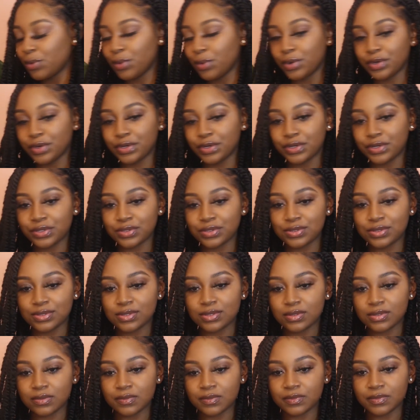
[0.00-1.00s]
corners
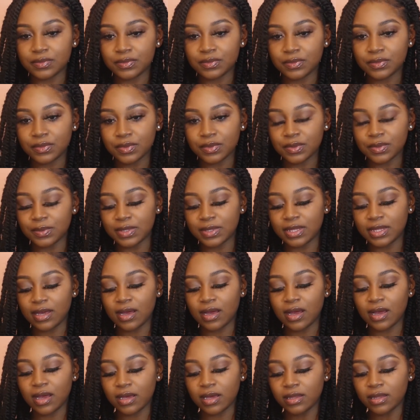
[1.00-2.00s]
with that
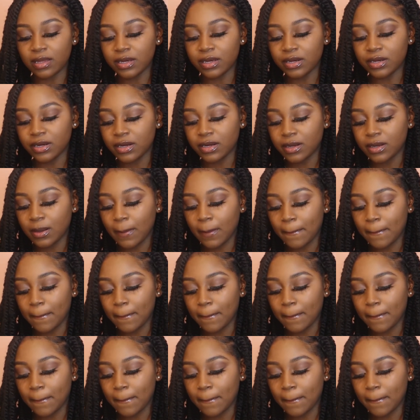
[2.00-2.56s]
highlighter.